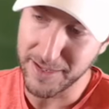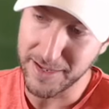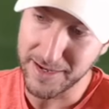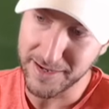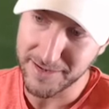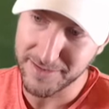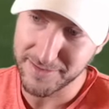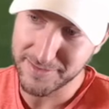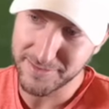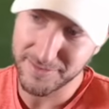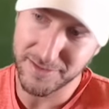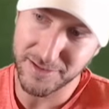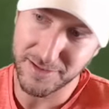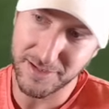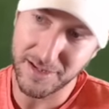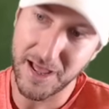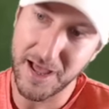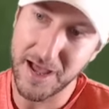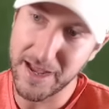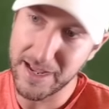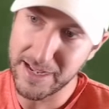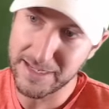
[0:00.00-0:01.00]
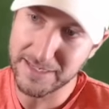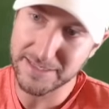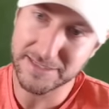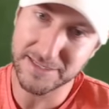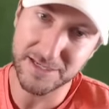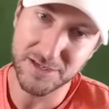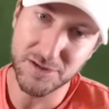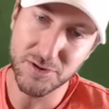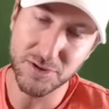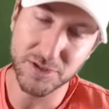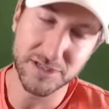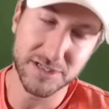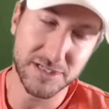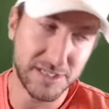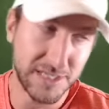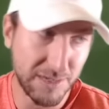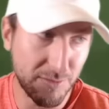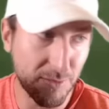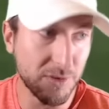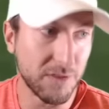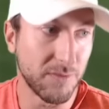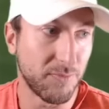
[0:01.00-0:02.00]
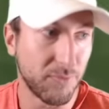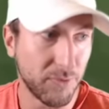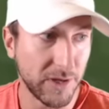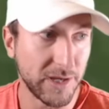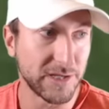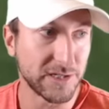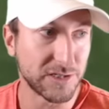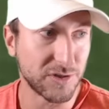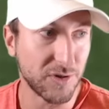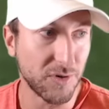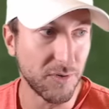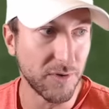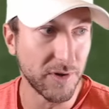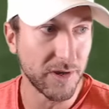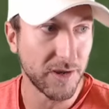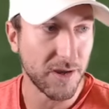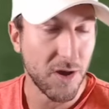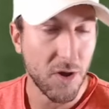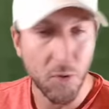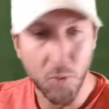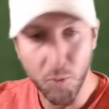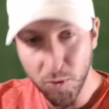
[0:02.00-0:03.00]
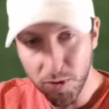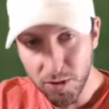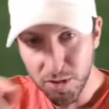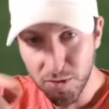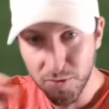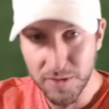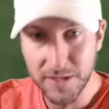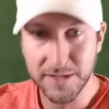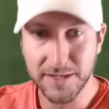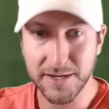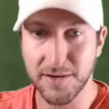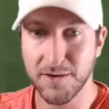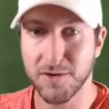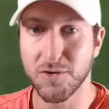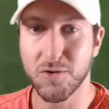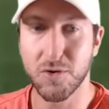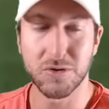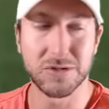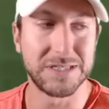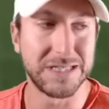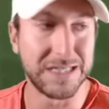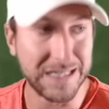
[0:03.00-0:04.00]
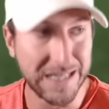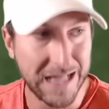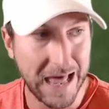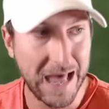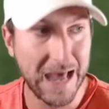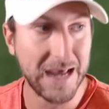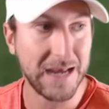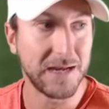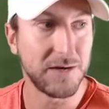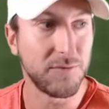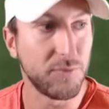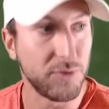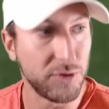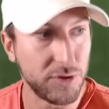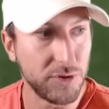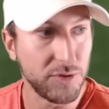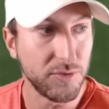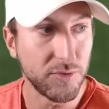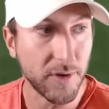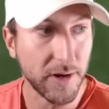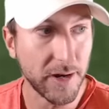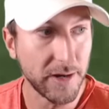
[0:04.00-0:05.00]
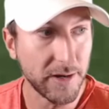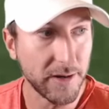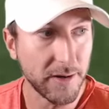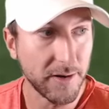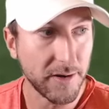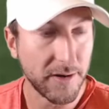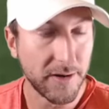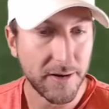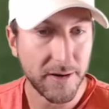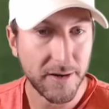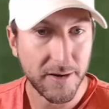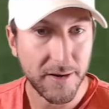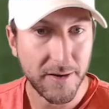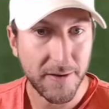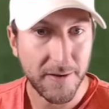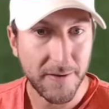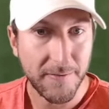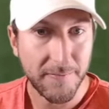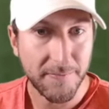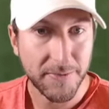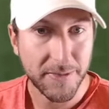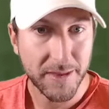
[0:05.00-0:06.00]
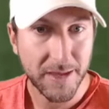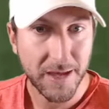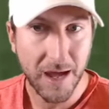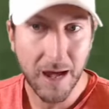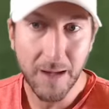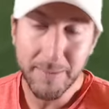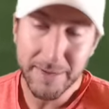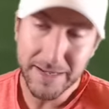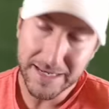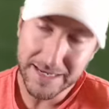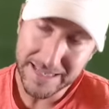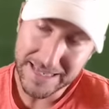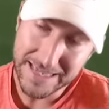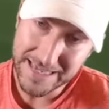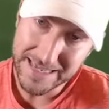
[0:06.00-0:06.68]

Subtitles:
like the lines and you can see where the play is going? What do you think Derek Carr's line would do right here? I mean,